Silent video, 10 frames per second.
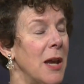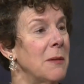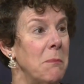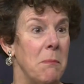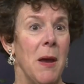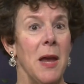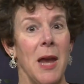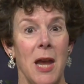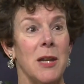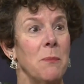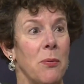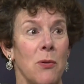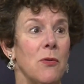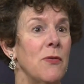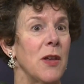and
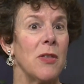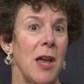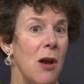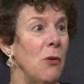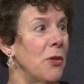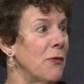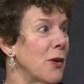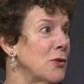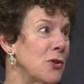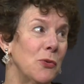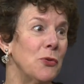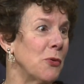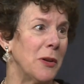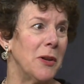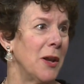improving the health of our children.